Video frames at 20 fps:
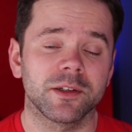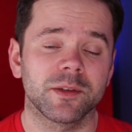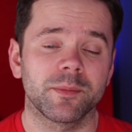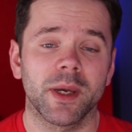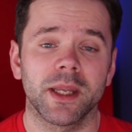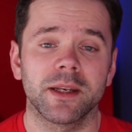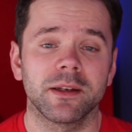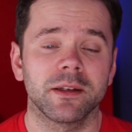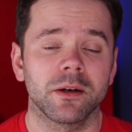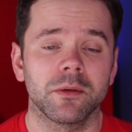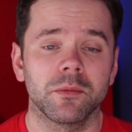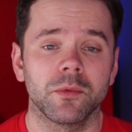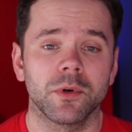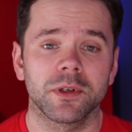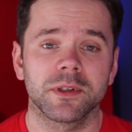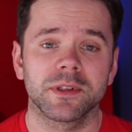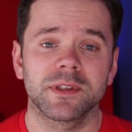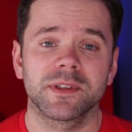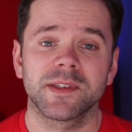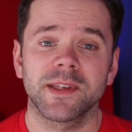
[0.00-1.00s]
depending on
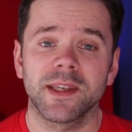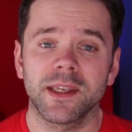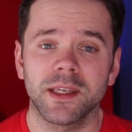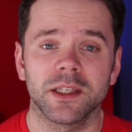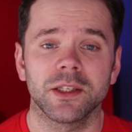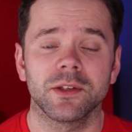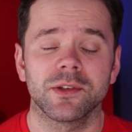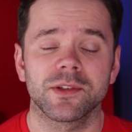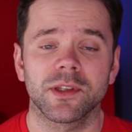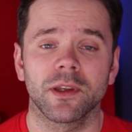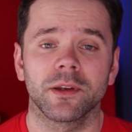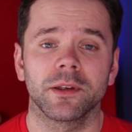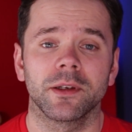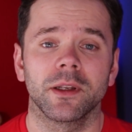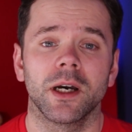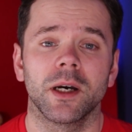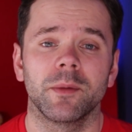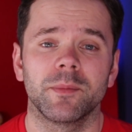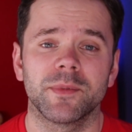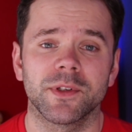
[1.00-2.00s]
what tier you sign
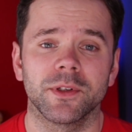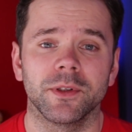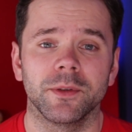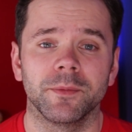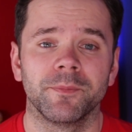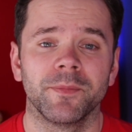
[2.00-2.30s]
up to.